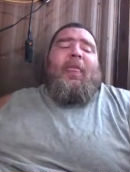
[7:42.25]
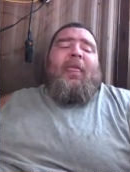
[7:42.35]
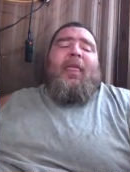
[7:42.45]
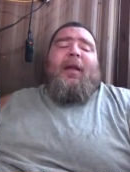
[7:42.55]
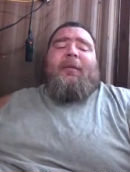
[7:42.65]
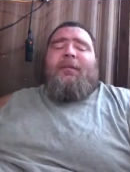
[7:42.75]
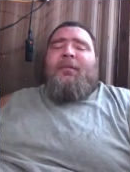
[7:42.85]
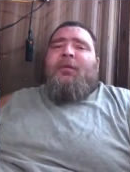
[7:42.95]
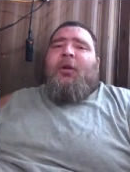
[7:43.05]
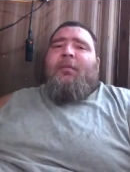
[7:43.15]
Now,
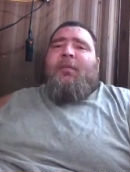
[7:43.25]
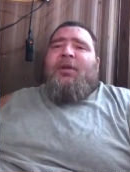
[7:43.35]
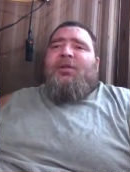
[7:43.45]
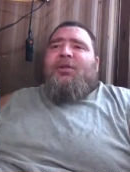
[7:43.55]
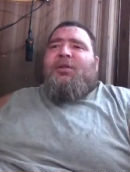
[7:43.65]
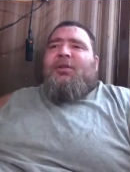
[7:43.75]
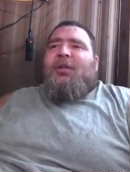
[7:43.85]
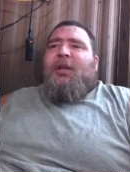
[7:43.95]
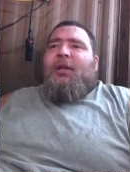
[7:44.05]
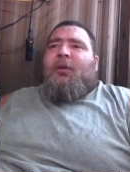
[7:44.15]
don't message and
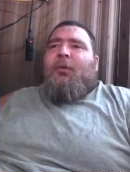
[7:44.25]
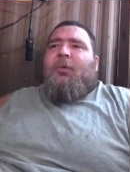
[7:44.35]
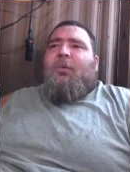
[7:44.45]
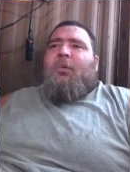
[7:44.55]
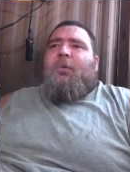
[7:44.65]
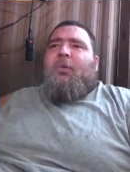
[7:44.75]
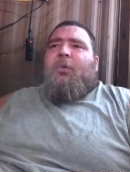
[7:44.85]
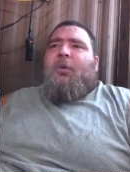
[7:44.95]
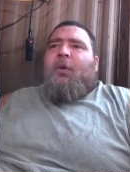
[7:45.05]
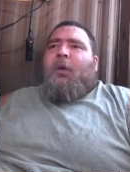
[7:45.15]
say,
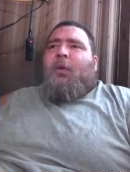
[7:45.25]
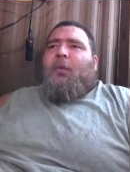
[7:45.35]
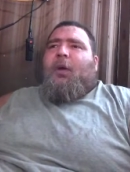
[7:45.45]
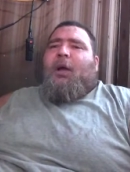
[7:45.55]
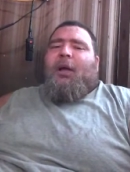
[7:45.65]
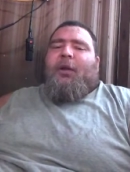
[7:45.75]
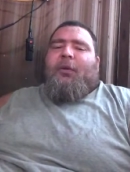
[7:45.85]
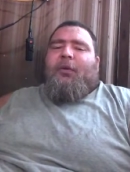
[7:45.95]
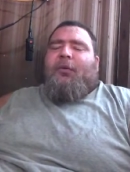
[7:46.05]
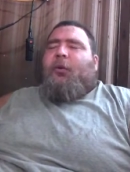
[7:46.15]
well, I got
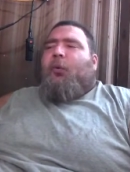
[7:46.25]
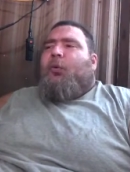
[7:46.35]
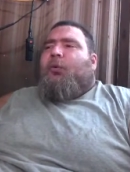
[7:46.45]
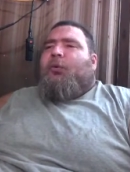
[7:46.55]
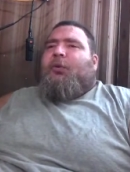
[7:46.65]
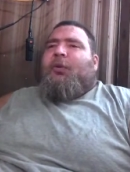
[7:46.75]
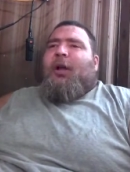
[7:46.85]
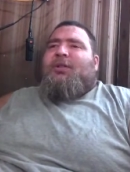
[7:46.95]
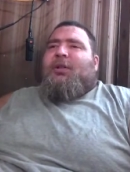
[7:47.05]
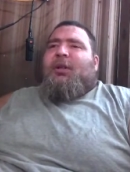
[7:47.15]

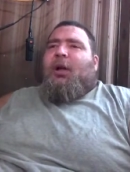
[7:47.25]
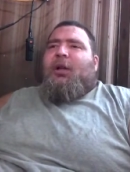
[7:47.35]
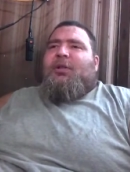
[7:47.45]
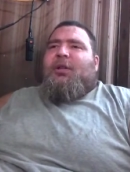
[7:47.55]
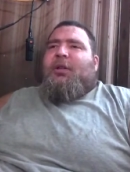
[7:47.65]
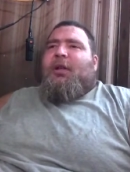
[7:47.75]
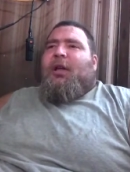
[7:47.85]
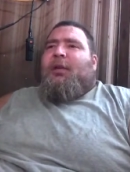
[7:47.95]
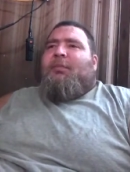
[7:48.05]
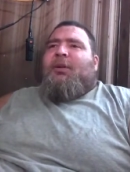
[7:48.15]
2,000 guns and
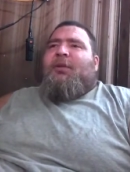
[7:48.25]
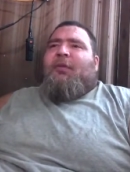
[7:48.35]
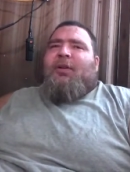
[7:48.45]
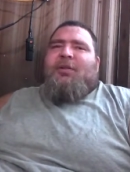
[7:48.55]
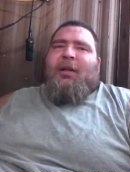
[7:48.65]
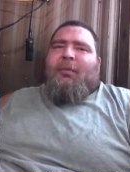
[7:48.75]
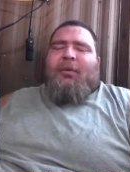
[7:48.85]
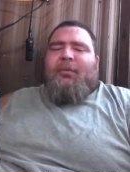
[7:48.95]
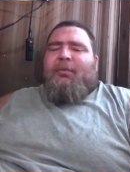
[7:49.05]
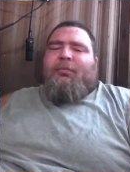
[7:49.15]
8 million rounds of ammo.
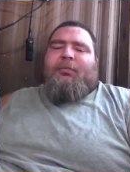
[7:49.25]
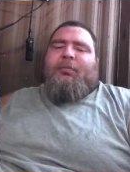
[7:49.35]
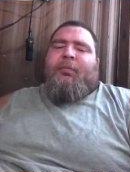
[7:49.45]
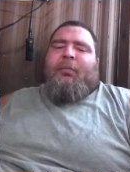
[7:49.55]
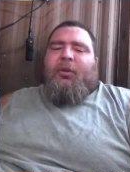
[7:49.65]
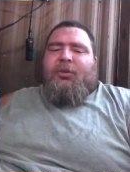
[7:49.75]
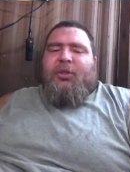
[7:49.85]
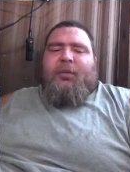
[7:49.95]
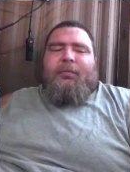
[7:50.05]
Bullshit.